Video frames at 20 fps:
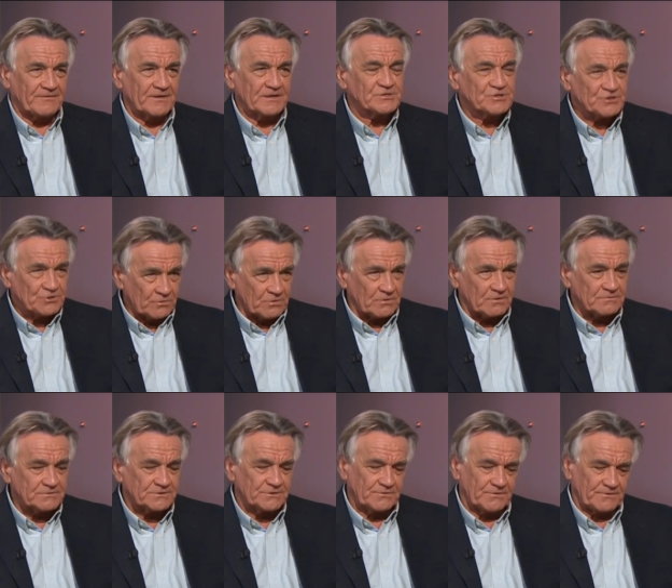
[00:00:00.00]
That sure,
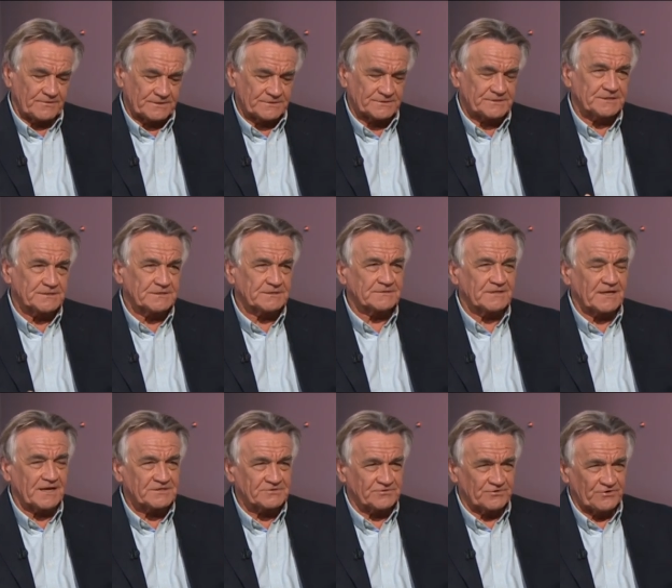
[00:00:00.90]
sure, there's this
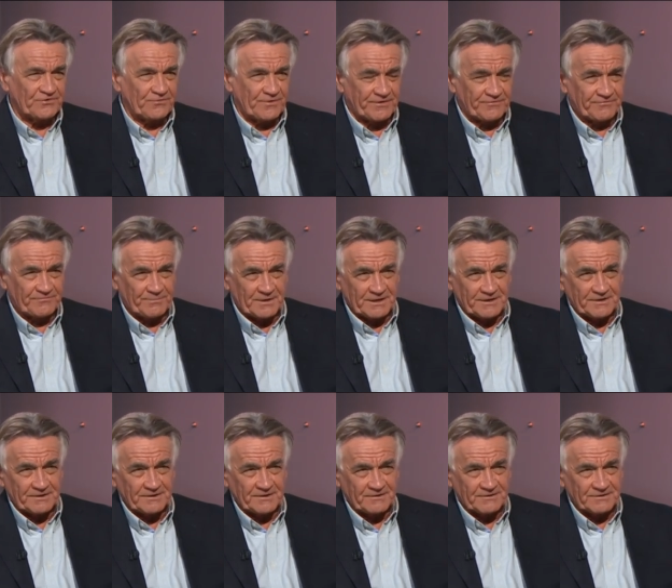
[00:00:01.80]
extra $200
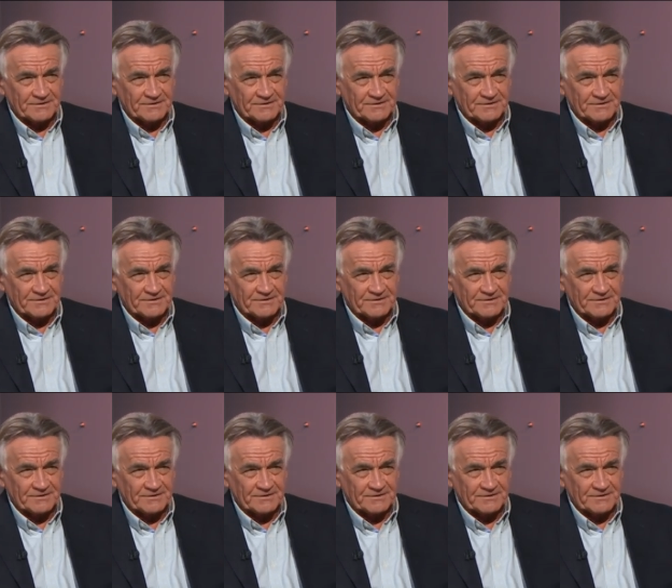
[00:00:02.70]
billion,